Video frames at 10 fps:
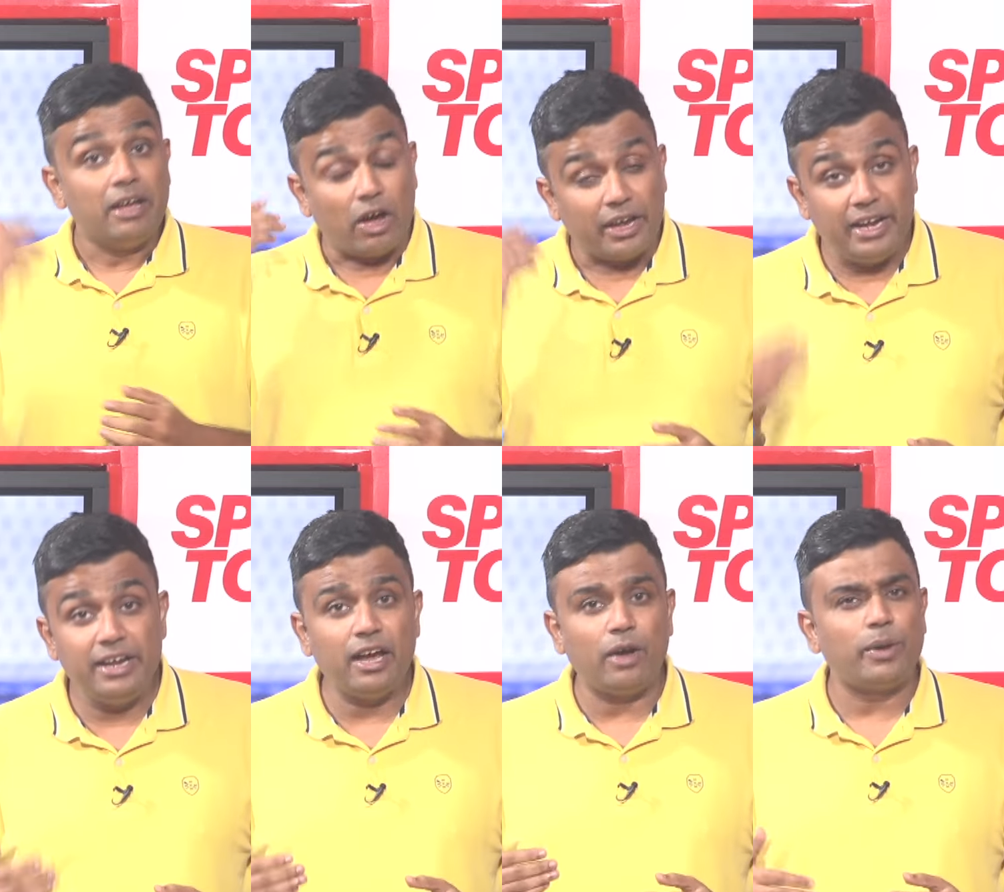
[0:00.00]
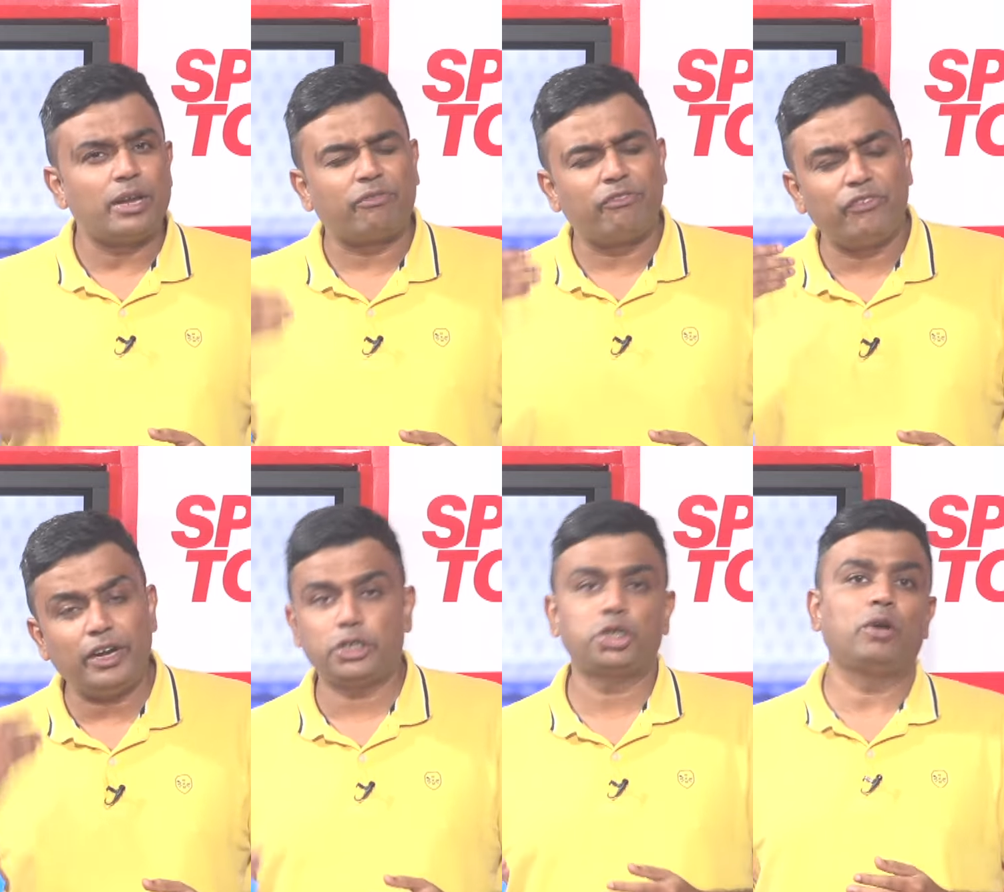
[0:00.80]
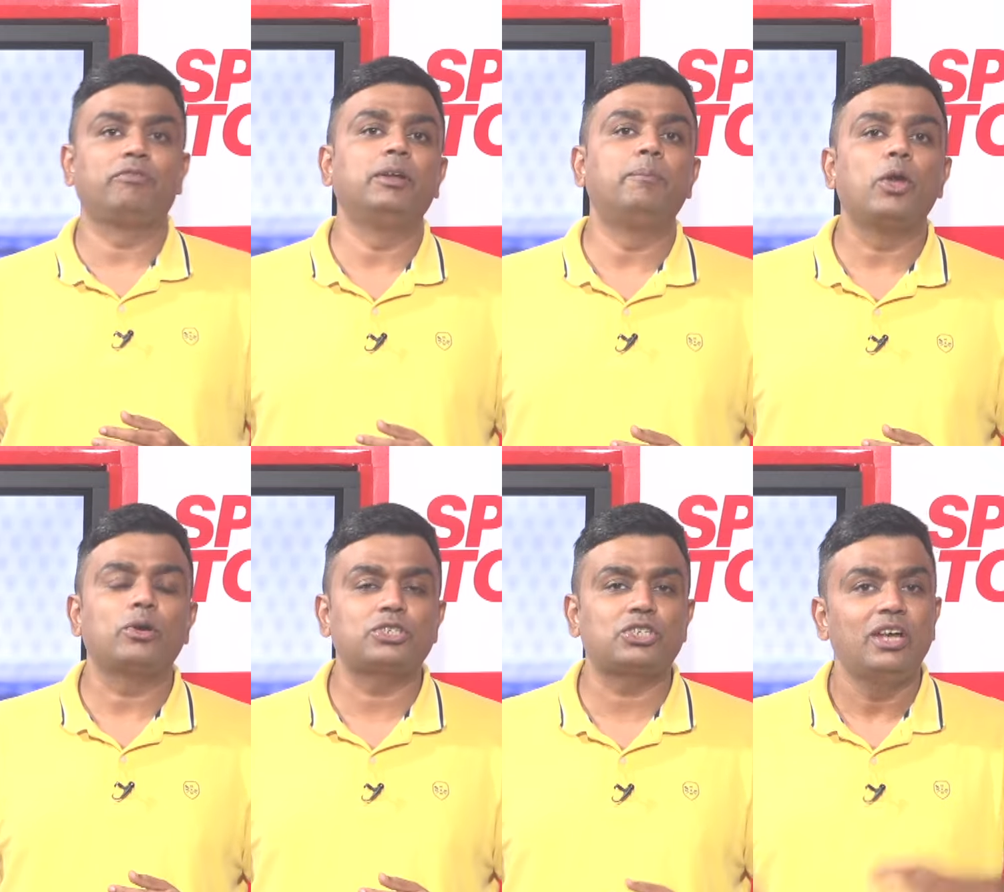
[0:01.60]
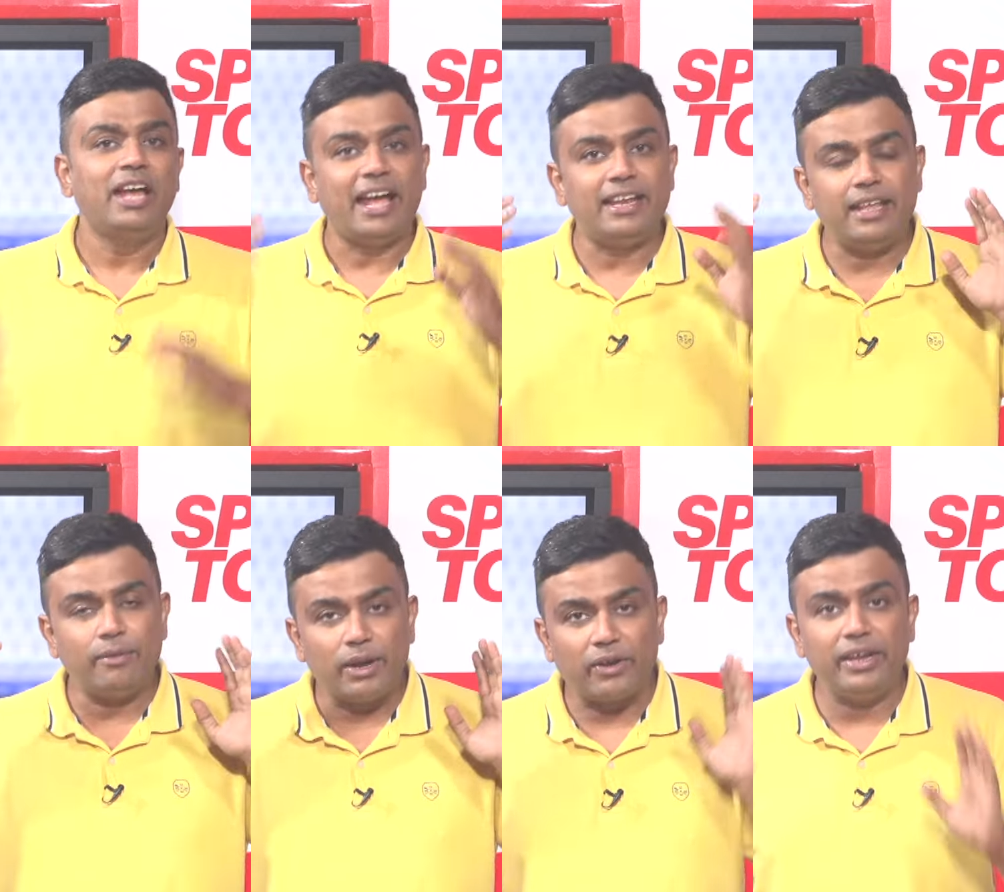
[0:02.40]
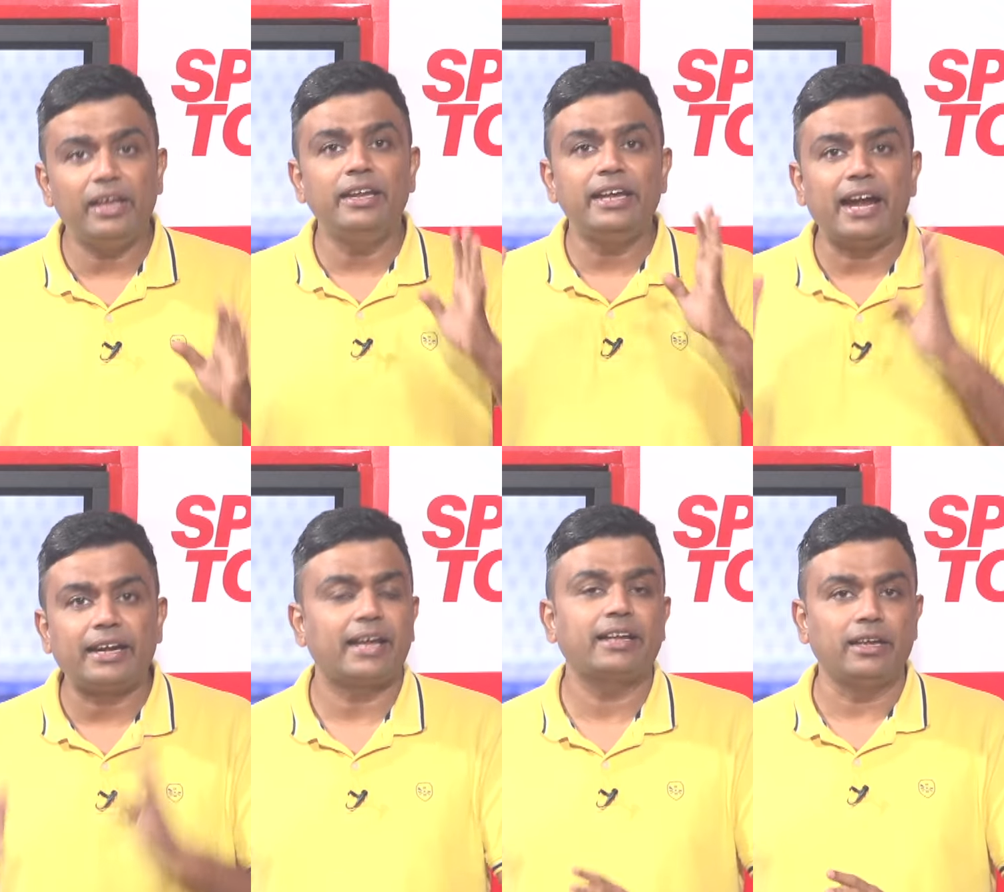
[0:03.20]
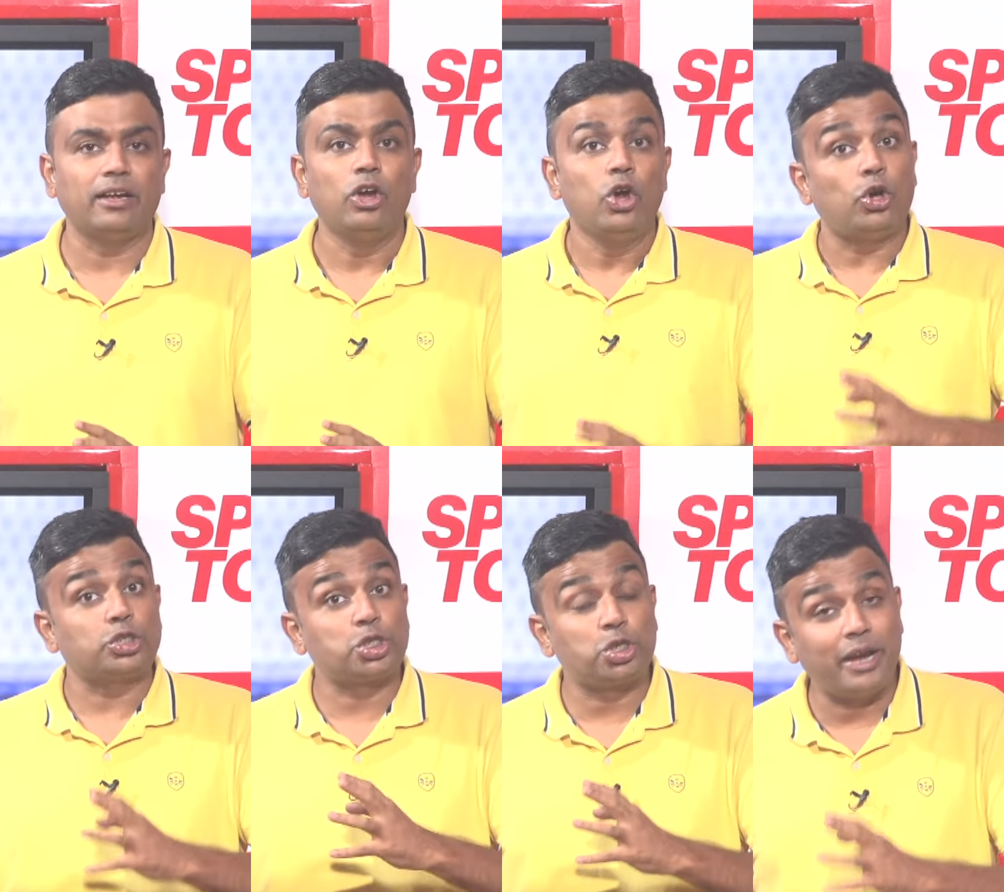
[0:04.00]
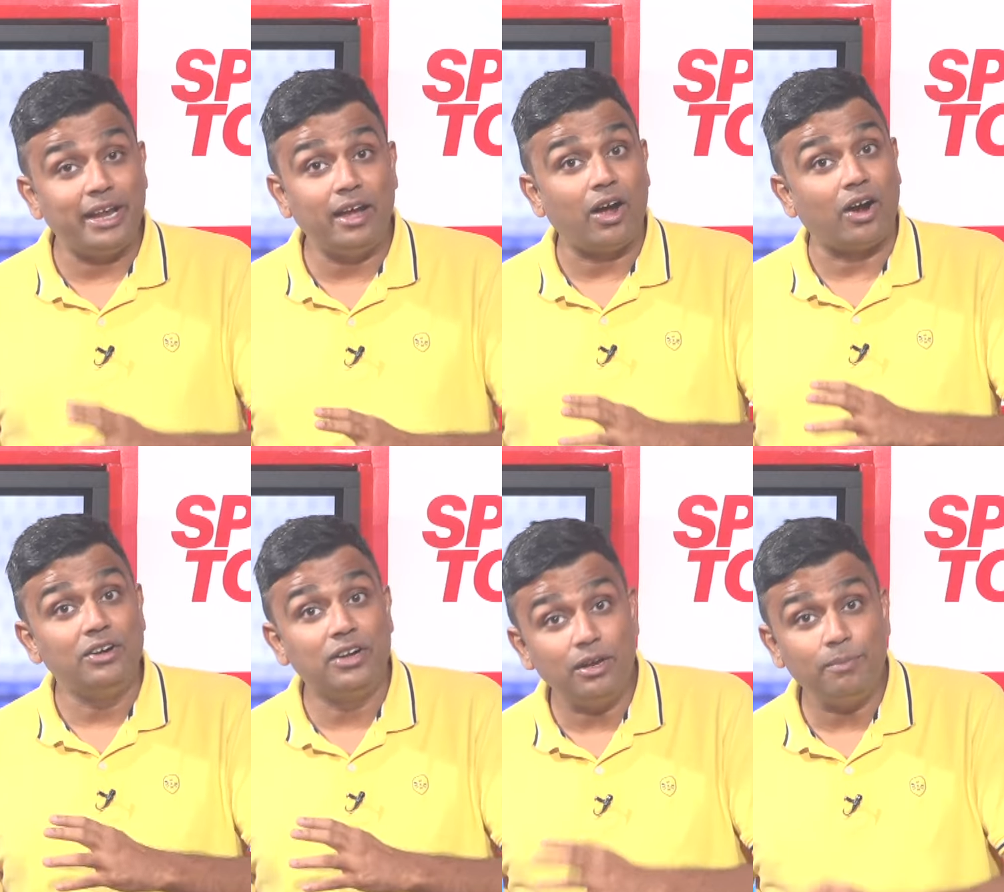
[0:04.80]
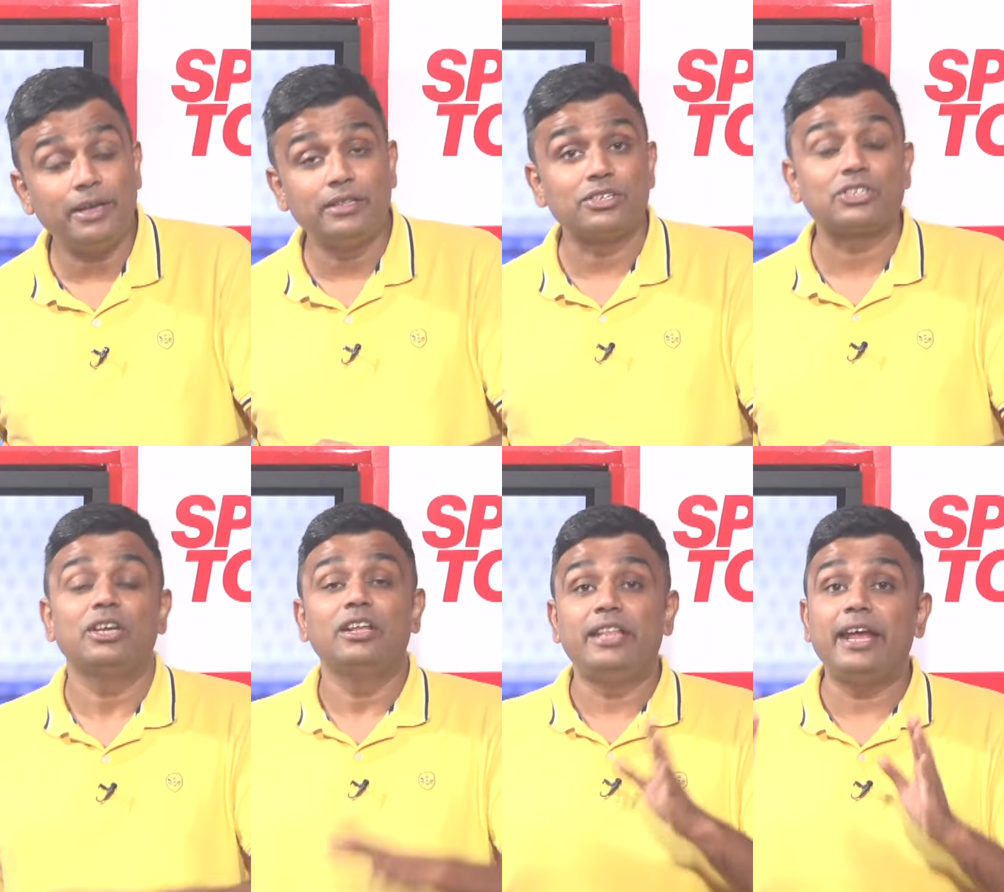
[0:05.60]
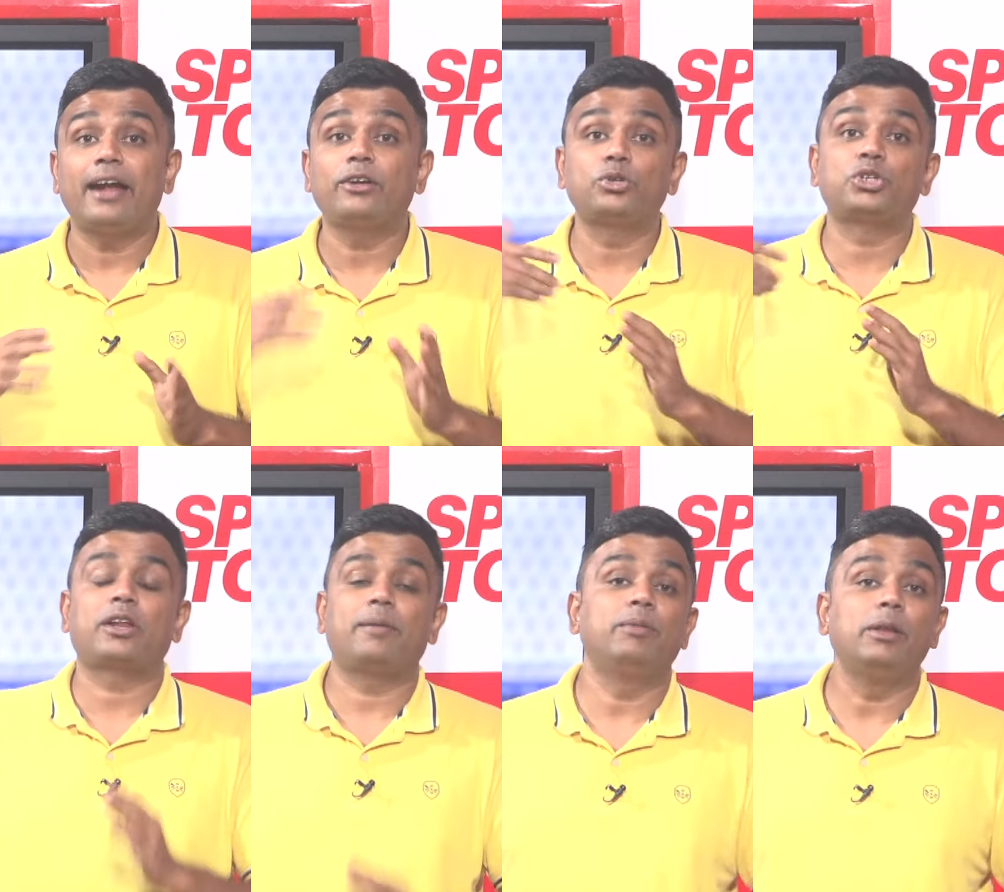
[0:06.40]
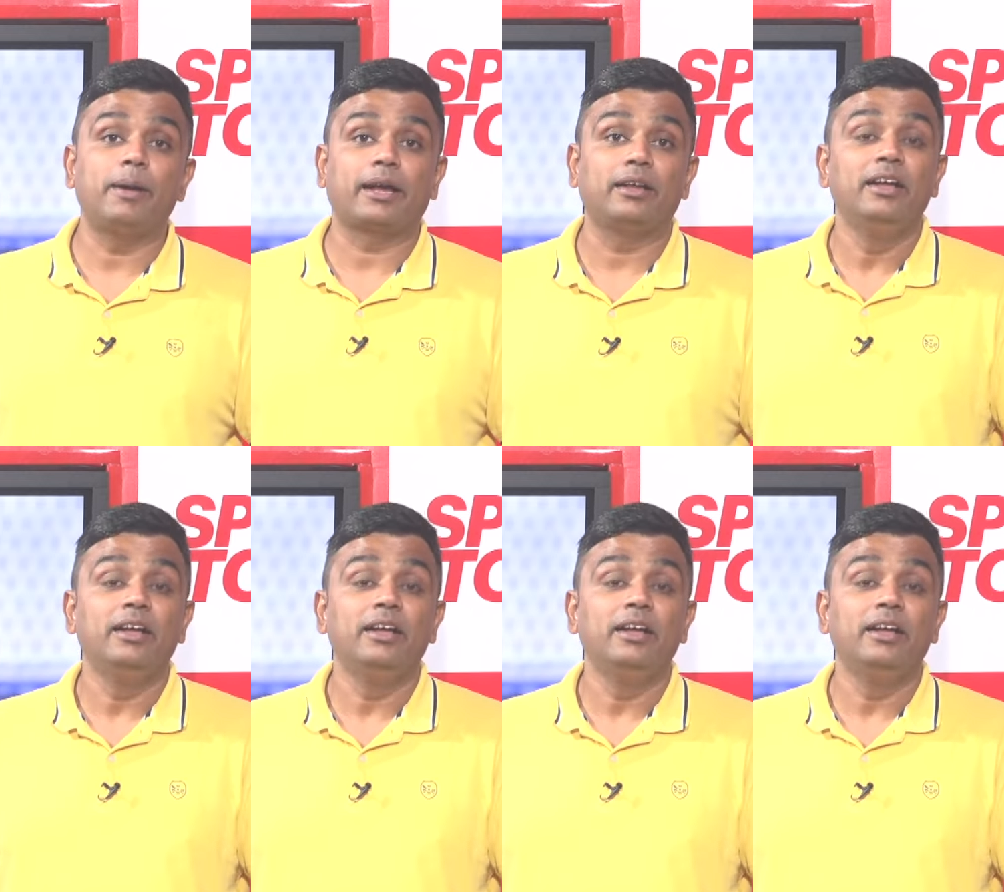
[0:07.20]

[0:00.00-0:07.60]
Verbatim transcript: India were fresh off the blocks and they were really attacking. Australia, undone by this, they had to scramble back.